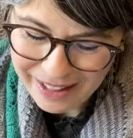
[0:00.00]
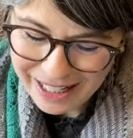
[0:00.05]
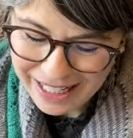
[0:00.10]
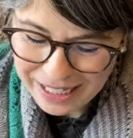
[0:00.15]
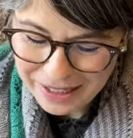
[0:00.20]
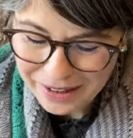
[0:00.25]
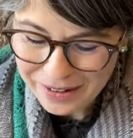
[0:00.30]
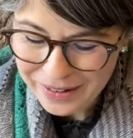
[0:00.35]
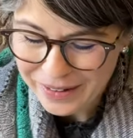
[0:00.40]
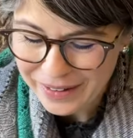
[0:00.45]

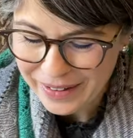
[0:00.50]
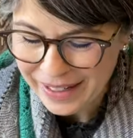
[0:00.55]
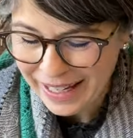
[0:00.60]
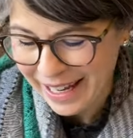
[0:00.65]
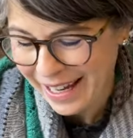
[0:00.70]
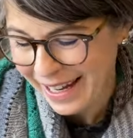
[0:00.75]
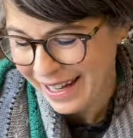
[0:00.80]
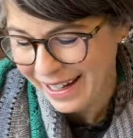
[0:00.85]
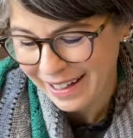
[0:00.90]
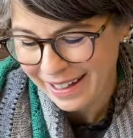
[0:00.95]

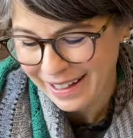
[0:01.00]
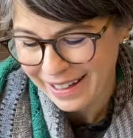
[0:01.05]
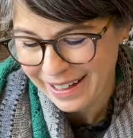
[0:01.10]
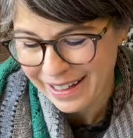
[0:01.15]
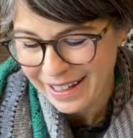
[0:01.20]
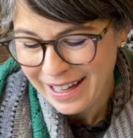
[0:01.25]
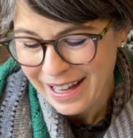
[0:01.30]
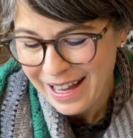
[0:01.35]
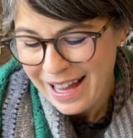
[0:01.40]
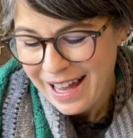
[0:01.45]
Okay.
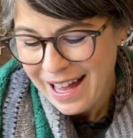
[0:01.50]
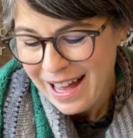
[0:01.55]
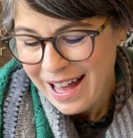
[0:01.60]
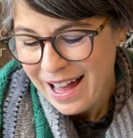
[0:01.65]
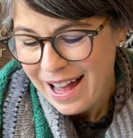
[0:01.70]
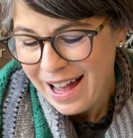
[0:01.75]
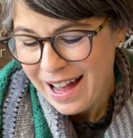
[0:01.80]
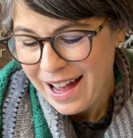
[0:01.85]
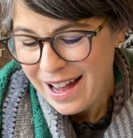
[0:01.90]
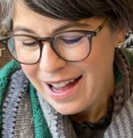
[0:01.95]

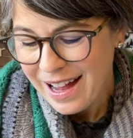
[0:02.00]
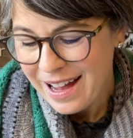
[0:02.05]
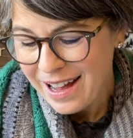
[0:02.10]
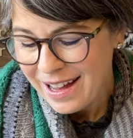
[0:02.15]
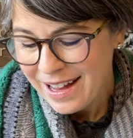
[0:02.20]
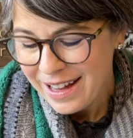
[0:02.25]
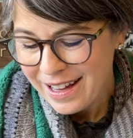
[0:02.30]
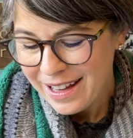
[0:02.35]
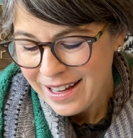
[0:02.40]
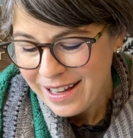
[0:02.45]

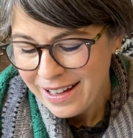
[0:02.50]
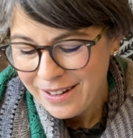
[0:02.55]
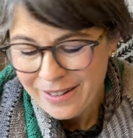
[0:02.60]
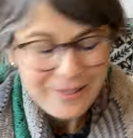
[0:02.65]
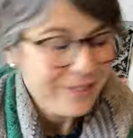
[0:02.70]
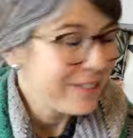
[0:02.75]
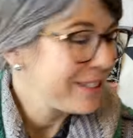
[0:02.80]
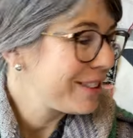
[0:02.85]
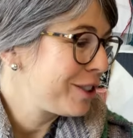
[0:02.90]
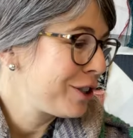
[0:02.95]
I
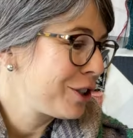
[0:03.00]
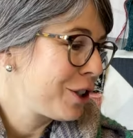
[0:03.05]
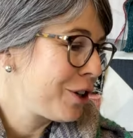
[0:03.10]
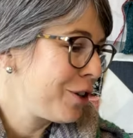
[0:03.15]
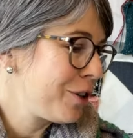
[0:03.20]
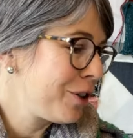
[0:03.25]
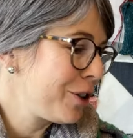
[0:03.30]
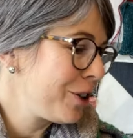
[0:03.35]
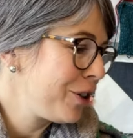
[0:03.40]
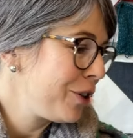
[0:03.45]
will show
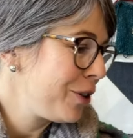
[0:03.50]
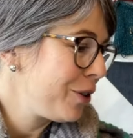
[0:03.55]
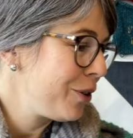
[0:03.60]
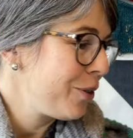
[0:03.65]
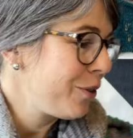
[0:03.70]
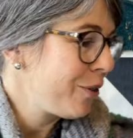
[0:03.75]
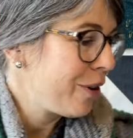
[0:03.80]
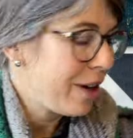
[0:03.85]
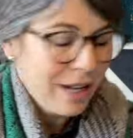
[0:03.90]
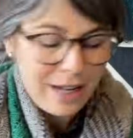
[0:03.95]

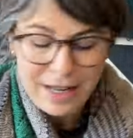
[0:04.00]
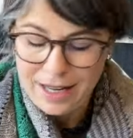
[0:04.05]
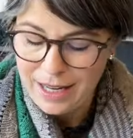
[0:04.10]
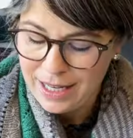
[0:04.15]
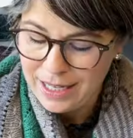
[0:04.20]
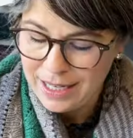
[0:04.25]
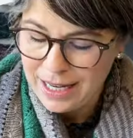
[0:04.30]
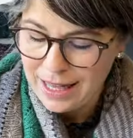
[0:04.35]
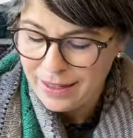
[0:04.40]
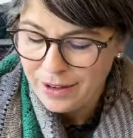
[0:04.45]
you
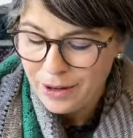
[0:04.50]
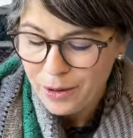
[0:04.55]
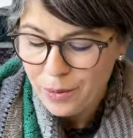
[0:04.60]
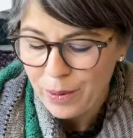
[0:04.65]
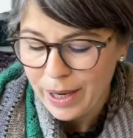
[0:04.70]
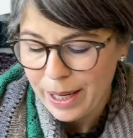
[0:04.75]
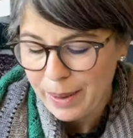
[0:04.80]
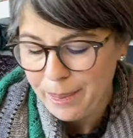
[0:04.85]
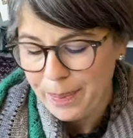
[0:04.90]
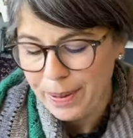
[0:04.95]
another
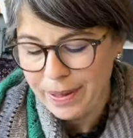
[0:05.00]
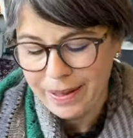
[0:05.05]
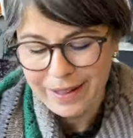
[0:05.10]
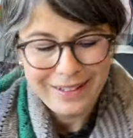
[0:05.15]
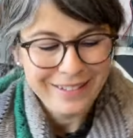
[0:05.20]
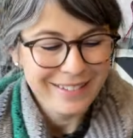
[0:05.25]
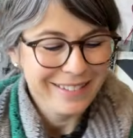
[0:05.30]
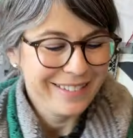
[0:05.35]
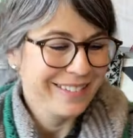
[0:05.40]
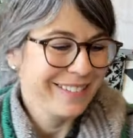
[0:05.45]
whip.
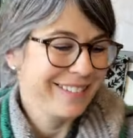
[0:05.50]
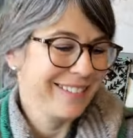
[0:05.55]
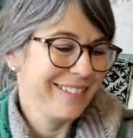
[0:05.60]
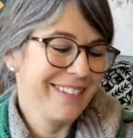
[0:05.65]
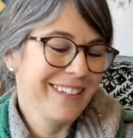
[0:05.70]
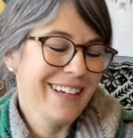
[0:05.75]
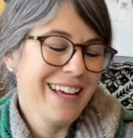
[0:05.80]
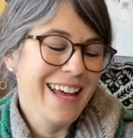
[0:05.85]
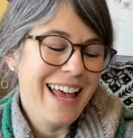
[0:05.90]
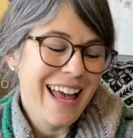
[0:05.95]

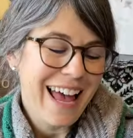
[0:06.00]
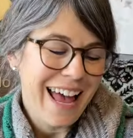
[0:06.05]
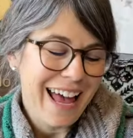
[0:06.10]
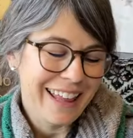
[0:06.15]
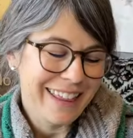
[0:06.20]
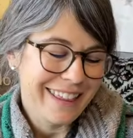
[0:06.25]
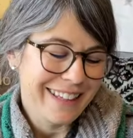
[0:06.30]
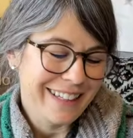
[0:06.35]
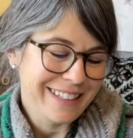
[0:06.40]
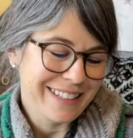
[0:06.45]

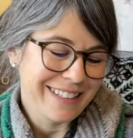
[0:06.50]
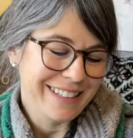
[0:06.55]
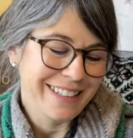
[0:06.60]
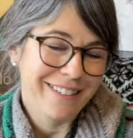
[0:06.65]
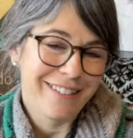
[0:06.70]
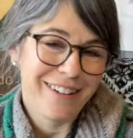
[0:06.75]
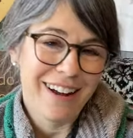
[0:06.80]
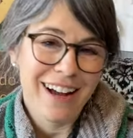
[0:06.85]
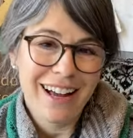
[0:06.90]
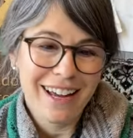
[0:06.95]
And this
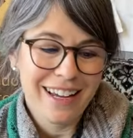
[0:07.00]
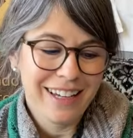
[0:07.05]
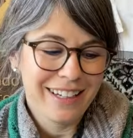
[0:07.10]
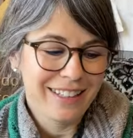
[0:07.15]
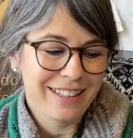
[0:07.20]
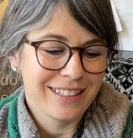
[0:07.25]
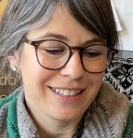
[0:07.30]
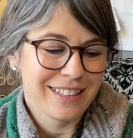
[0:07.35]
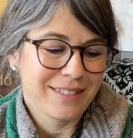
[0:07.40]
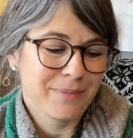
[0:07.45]
little guy
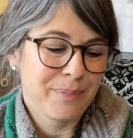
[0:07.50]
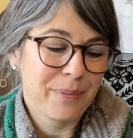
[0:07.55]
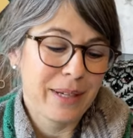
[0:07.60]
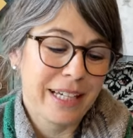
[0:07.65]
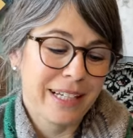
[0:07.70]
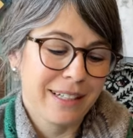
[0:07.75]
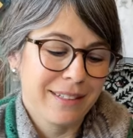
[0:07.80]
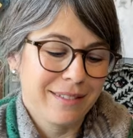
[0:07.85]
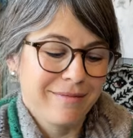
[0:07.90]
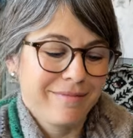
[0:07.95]
has
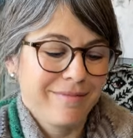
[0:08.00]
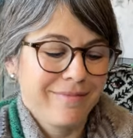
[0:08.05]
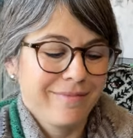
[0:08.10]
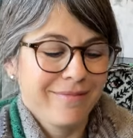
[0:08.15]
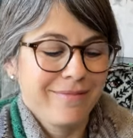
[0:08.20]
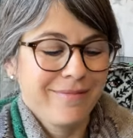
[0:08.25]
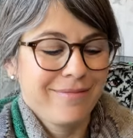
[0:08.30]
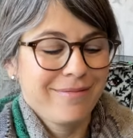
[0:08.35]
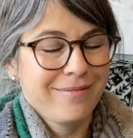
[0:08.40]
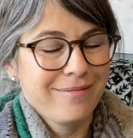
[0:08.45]
been
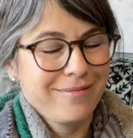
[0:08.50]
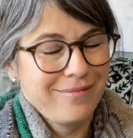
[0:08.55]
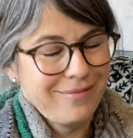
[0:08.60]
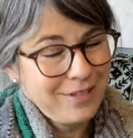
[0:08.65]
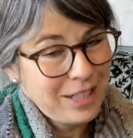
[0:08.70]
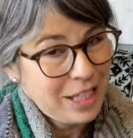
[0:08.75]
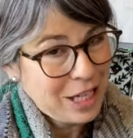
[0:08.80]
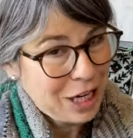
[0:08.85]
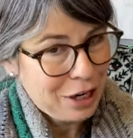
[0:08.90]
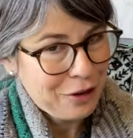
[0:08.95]

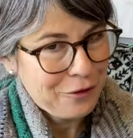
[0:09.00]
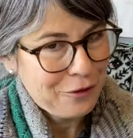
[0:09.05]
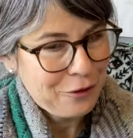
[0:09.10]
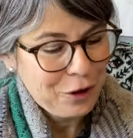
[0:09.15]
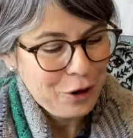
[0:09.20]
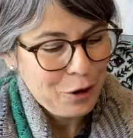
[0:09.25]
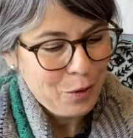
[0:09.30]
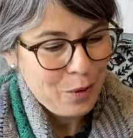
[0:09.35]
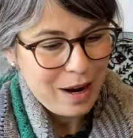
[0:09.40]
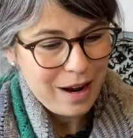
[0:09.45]
done for
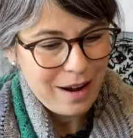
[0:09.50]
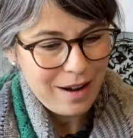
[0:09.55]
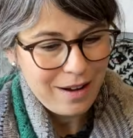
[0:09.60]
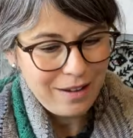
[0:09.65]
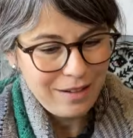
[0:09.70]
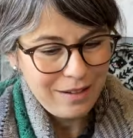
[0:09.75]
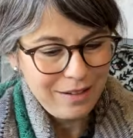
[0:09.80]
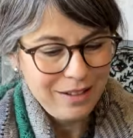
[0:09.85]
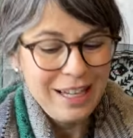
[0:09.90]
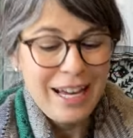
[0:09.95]
a
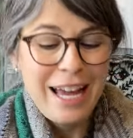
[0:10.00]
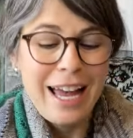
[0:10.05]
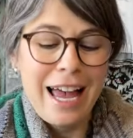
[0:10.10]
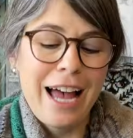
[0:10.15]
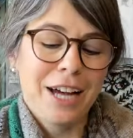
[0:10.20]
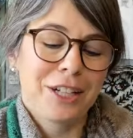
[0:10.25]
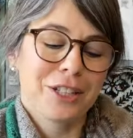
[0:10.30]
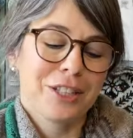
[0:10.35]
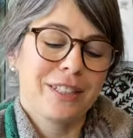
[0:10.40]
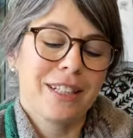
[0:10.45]
while.
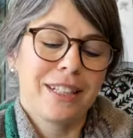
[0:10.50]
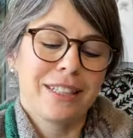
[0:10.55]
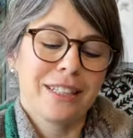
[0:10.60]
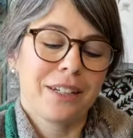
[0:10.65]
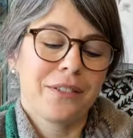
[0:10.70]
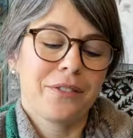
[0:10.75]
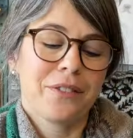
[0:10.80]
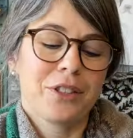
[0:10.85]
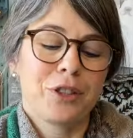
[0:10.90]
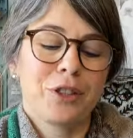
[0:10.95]
Actually, that's not
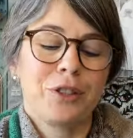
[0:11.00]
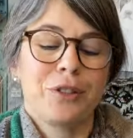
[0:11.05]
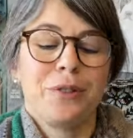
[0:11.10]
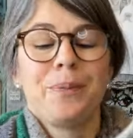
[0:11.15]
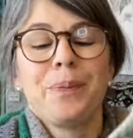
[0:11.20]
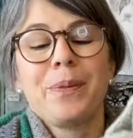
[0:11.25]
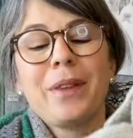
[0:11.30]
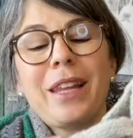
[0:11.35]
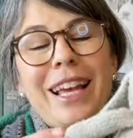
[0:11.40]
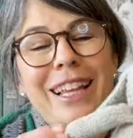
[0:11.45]
even true.
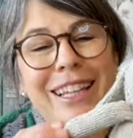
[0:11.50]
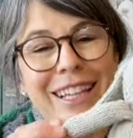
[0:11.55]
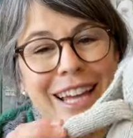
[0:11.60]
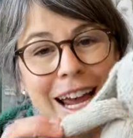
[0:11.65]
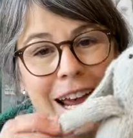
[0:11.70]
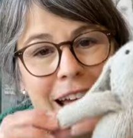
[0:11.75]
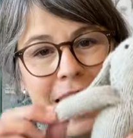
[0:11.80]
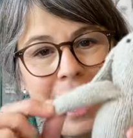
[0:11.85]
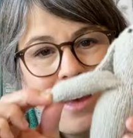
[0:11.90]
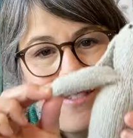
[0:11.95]
I
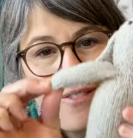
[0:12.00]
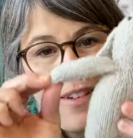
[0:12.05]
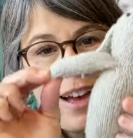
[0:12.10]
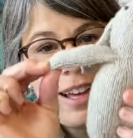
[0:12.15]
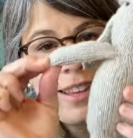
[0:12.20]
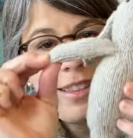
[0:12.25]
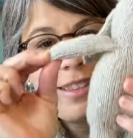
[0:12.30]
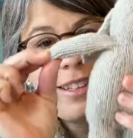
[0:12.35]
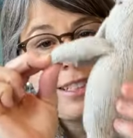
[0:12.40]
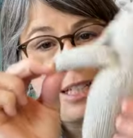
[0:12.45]
have
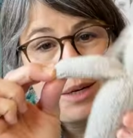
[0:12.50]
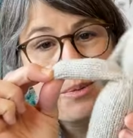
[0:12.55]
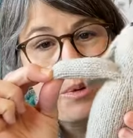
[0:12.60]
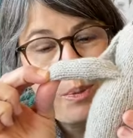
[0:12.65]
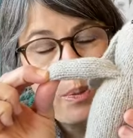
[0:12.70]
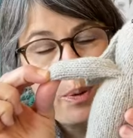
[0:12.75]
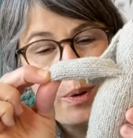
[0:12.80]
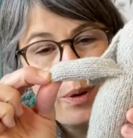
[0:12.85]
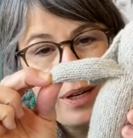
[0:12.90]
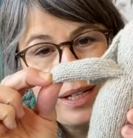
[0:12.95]
had the double
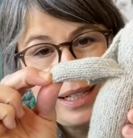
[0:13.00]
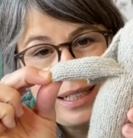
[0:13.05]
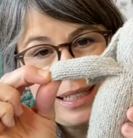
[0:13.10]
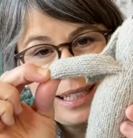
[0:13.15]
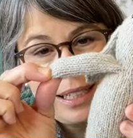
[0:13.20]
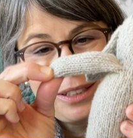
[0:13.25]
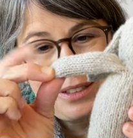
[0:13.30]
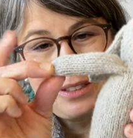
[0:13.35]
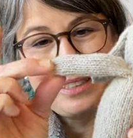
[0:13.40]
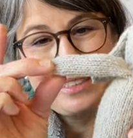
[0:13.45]
pointed
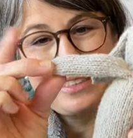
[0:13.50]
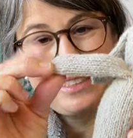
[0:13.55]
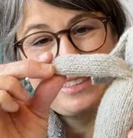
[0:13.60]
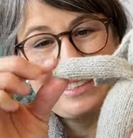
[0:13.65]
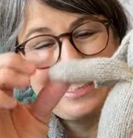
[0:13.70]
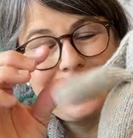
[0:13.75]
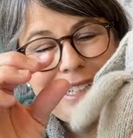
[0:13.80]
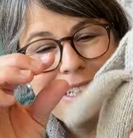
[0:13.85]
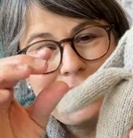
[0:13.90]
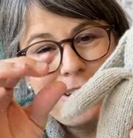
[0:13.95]
needle
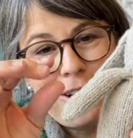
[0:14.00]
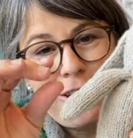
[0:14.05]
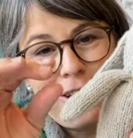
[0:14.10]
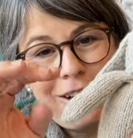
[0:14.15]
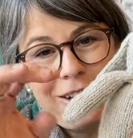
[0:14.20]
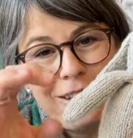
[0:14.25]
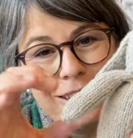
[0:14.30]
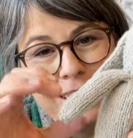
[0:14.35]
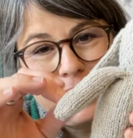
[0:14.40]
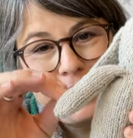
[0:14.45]
sitting
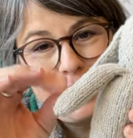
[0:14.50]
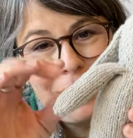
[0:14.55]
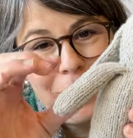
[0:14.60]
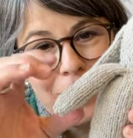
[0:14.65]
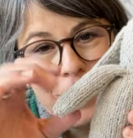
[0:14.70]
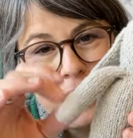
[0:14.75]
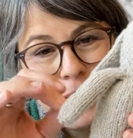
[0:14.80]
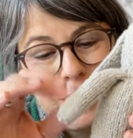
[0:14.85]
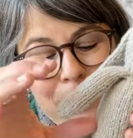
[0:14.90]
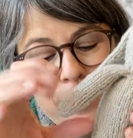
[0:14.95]
on this
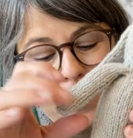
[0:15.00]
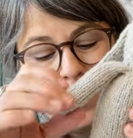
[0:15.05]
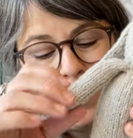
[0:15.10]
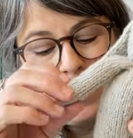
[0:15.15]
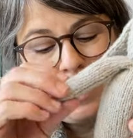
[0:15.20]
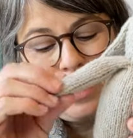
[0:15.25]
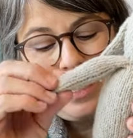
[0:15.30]
arm